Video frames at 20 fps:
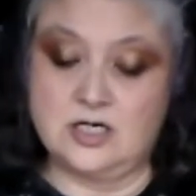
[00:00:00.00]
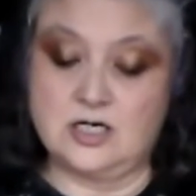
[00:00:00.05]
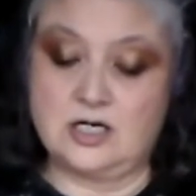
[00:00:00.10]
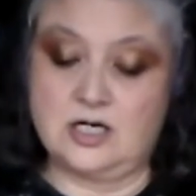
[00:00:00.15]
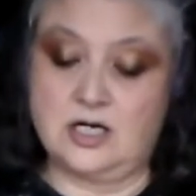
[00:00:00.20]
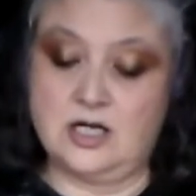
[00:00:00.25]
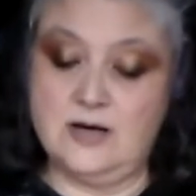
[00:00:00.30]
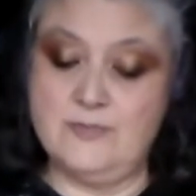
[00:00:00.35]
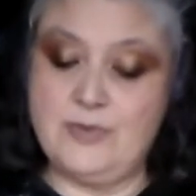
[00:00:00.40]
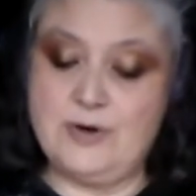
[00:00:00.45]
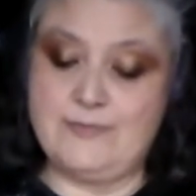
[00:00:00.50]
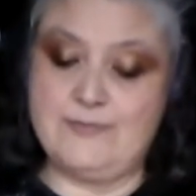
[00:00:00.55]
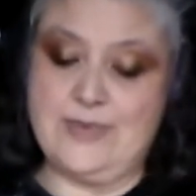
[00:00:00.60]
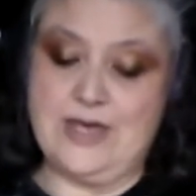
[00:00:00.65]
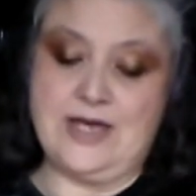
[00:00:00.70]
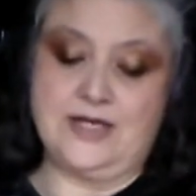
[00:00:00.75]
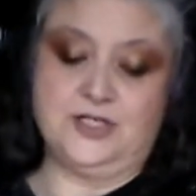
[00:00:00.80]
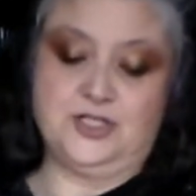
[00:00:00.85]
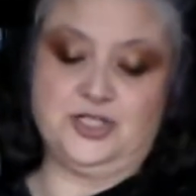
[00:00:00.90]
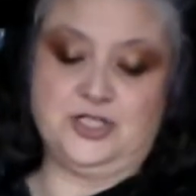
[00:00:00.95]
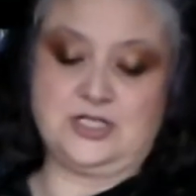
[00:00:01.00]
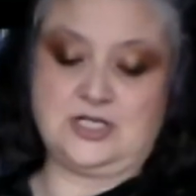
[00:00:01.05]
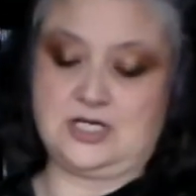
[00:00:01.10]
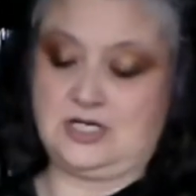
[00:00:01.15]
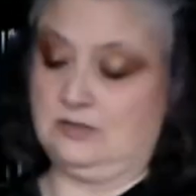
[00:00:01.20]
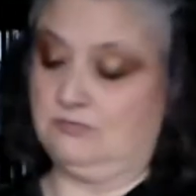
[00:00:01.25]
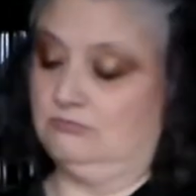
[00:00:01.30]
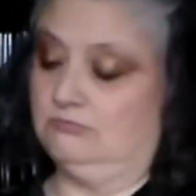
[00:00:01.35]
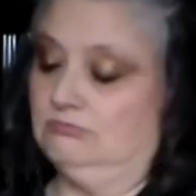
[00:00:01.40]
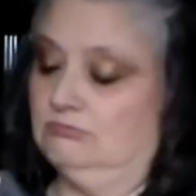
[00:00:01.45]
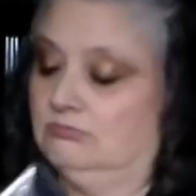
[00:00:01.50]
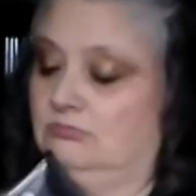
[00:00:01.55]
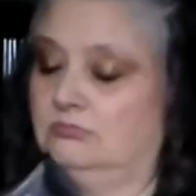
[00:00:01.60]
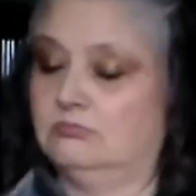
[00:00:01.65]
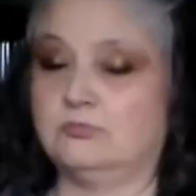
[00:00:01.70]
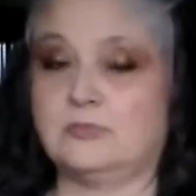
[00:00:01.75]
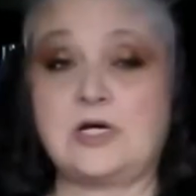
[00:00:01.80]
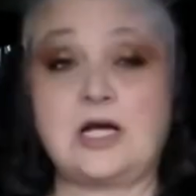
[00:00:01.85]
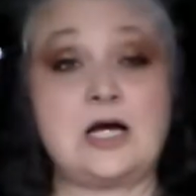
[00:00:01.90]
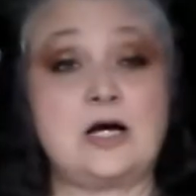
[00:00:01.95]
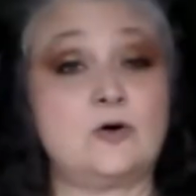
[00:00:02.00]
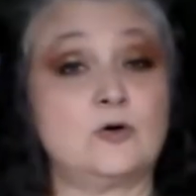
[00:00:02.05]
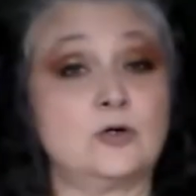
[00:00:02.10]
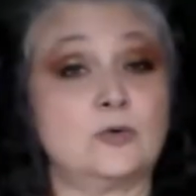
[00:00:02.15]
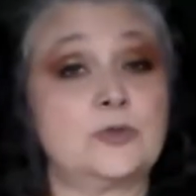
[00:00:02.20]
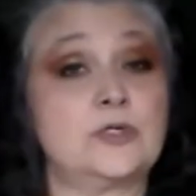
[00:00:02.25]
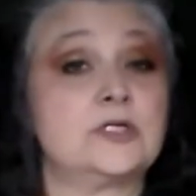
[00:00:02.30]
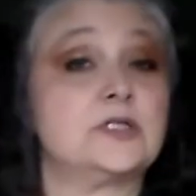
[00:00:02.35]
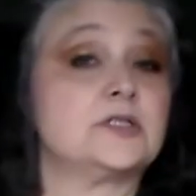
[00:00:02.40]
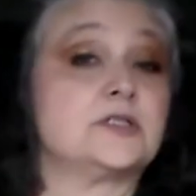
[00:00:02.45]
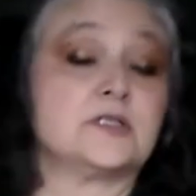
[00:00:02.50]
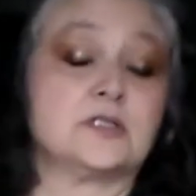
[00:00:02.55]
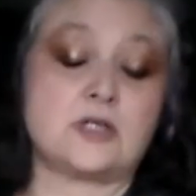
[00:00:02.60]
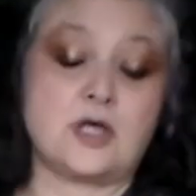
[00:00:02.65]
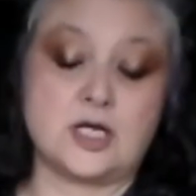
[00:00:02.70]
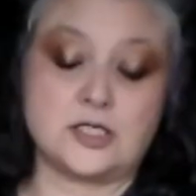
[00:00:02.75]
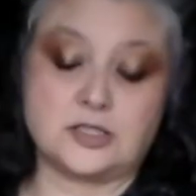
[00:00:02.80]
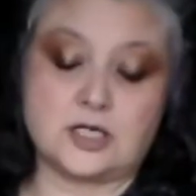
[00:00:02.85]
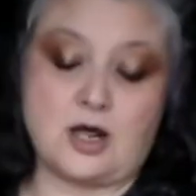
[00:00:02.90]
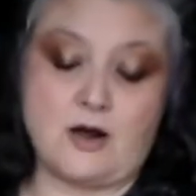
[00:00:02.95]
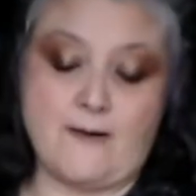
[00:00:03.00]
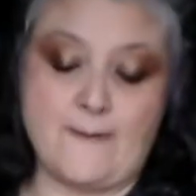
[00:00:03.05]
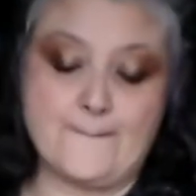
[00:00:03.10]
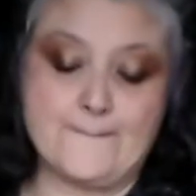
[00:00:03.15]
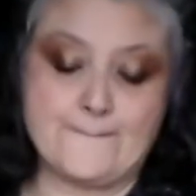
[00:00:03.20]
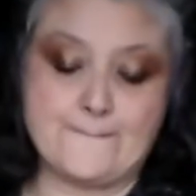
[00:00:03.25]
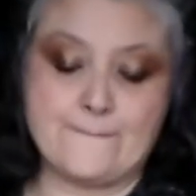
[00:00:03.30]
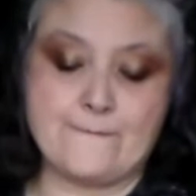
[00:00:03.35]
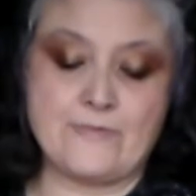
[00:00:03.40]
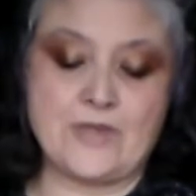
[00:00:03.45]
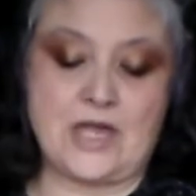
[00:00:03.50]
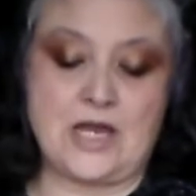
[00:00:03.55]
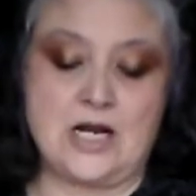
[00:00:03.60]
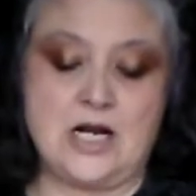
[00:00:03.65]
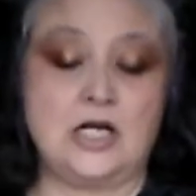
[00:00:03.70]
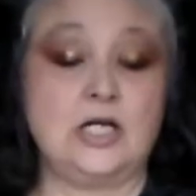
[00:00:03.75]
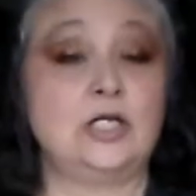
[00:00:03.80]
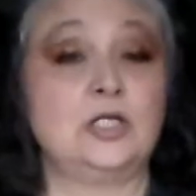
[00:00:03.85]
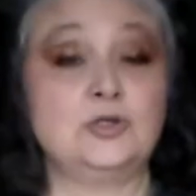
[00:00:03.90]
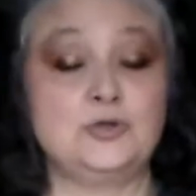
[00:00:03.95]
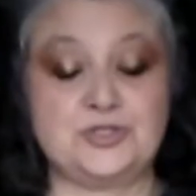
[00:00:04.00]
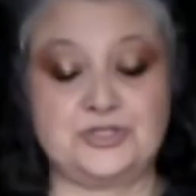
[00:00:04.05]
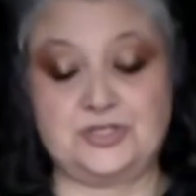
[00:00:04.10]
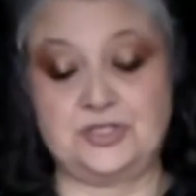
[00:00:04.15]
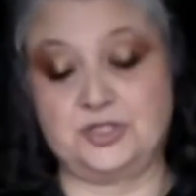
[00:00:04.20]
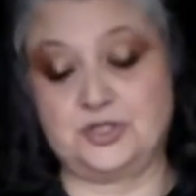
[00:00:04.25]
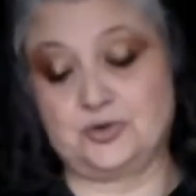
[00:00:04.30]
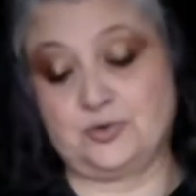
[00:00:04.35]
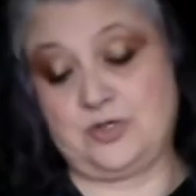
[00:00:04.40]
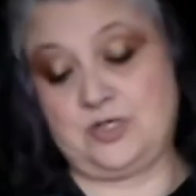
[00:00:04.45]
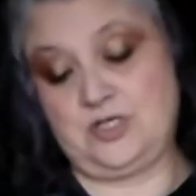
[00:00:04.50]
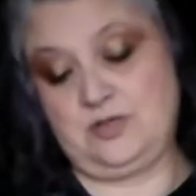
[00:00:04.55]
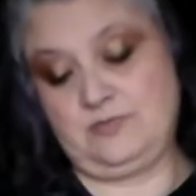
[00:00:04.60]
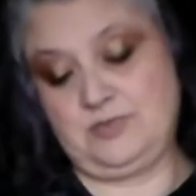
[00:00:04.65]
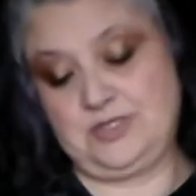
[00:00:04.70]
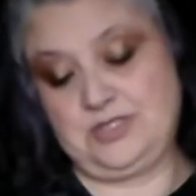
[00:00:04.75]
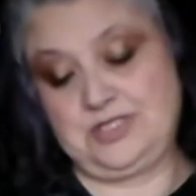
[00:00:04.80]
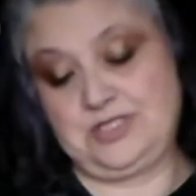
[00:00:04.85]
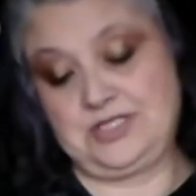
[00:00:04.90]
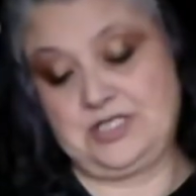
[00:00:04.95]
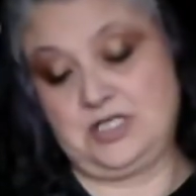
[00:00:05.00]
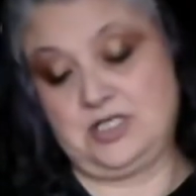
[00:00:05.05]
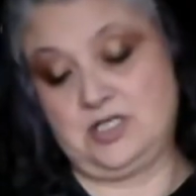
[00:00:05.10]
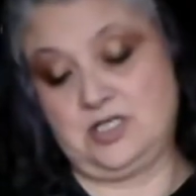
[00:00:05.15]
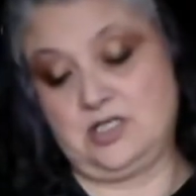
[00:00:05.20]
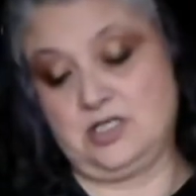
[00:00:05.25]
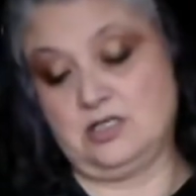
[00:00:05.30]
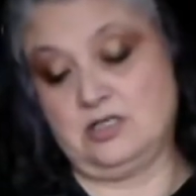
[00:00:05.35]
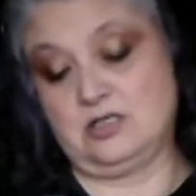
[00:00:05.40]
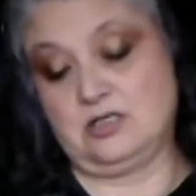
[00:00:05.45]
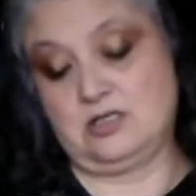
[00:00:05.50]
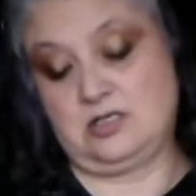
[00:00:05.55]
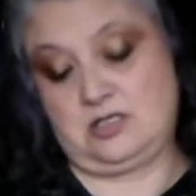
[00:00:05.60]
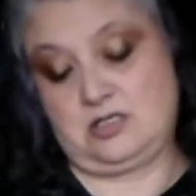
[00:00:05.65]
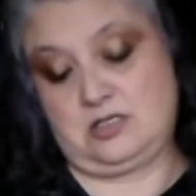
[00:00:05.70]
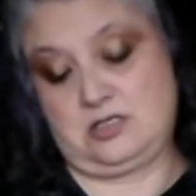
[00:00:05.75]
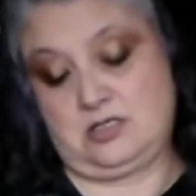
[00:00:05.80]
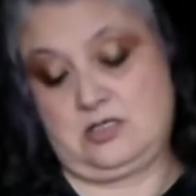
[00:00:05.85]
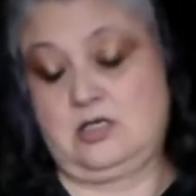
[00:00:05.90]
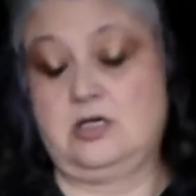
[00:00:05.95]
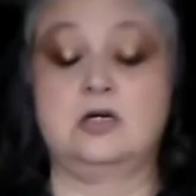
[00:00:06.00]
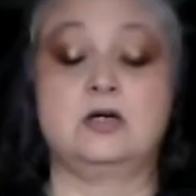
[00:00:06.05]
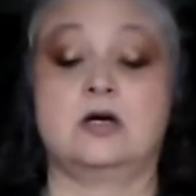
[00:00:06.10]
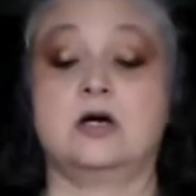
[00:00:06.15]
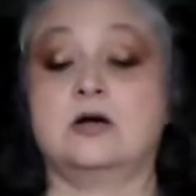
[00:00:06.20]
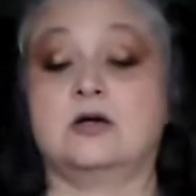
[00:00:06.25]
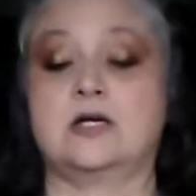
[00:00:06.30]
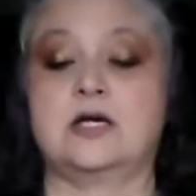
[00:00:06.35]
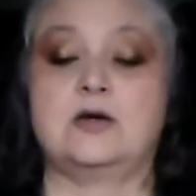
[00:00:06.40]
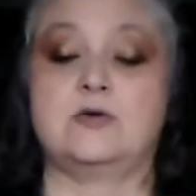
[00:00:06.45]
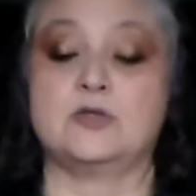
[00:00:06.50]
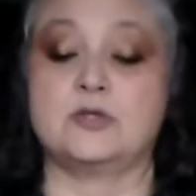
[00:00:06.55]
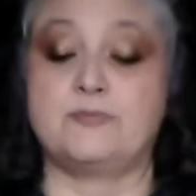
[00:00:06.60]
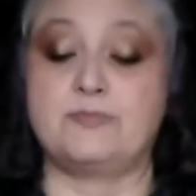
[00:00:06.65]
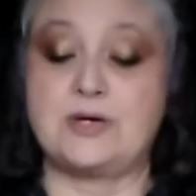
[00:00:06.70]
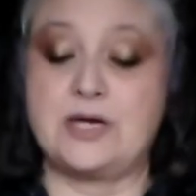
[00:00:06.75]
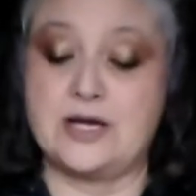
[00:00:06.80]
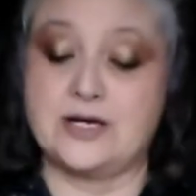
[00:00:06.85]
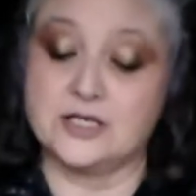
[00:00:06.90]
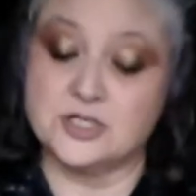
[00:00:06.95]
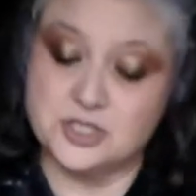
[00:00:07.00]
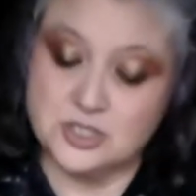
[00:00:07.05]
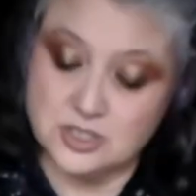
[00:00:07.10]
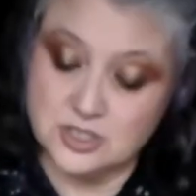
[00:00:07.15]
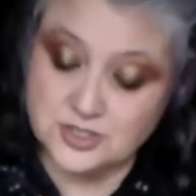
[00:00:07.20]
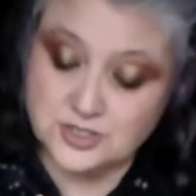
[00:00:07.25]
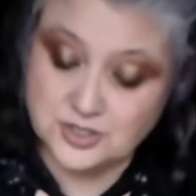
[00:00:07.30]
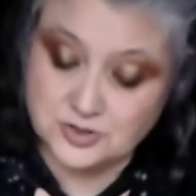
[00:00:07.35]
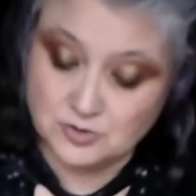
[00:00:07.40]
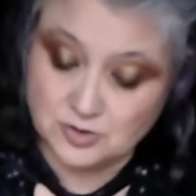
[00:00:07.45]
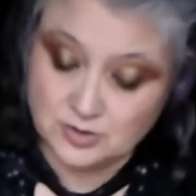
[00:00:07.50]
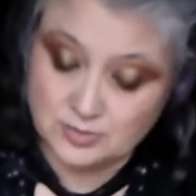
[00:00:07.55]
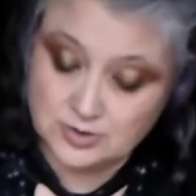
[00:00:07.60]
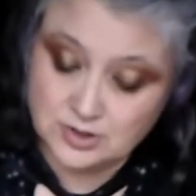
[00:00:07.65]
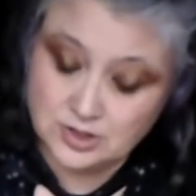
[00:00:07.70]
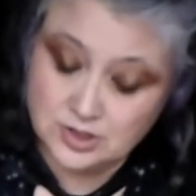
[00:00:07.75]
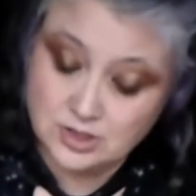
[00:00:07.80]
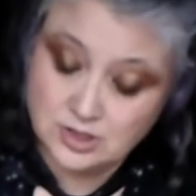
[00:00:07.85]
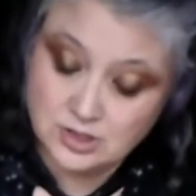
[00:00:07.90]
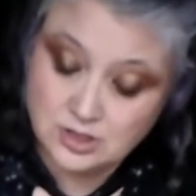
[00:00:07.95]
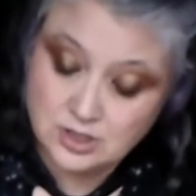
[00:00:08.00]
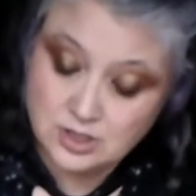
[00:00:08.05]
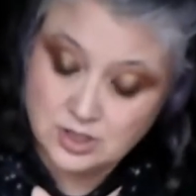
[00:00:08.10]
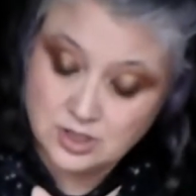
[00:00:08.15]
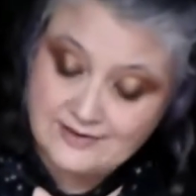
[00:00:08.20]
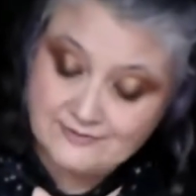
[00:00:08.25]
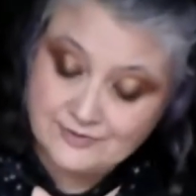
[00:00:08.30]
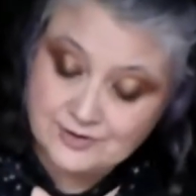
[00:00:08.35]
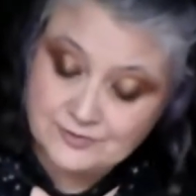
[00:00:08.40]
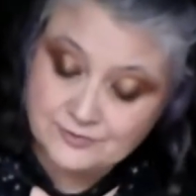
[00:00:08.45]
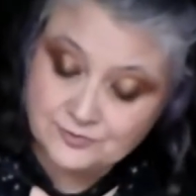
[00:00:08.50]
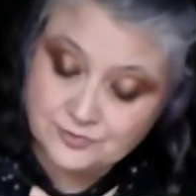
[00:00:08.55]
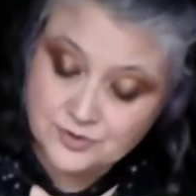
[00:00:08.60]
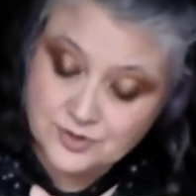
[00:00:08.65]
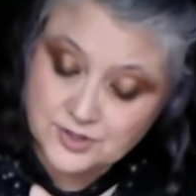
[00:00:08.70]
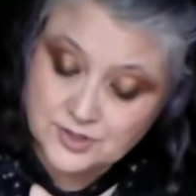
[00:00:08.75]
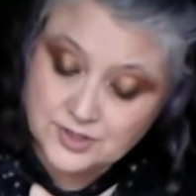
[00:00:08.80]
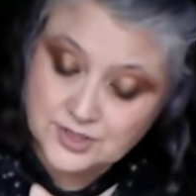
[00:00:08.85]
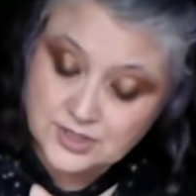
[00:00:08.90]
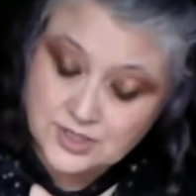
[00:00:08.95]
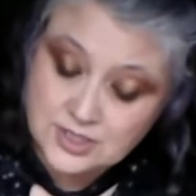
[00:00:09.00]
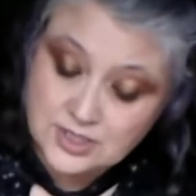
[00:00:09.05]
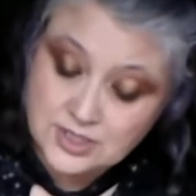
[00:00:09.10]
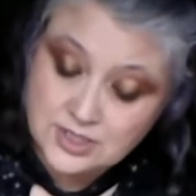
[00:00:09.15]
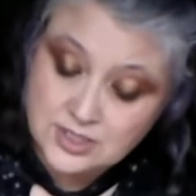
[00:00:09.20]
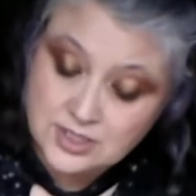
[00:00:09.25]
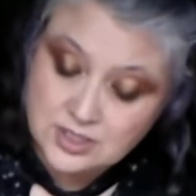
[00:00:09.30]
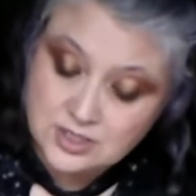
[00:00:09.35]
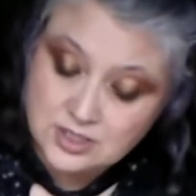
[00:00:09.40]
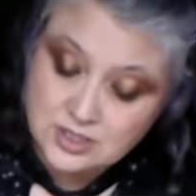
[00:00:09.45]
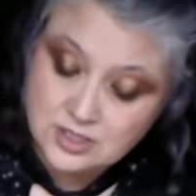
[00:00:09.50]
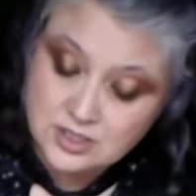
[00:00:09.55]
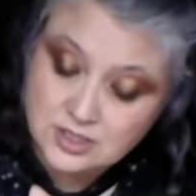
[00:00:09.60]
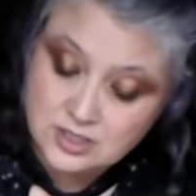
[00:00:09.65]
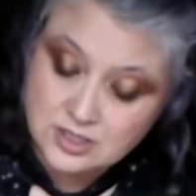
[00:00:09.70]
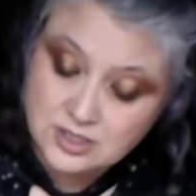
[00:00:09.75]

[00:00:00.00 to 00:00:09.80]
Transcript: Club Magic Hour, we didn't see that. Lucid Dreams Tea. Okay, well, the packaging is adorable. Caffeine free.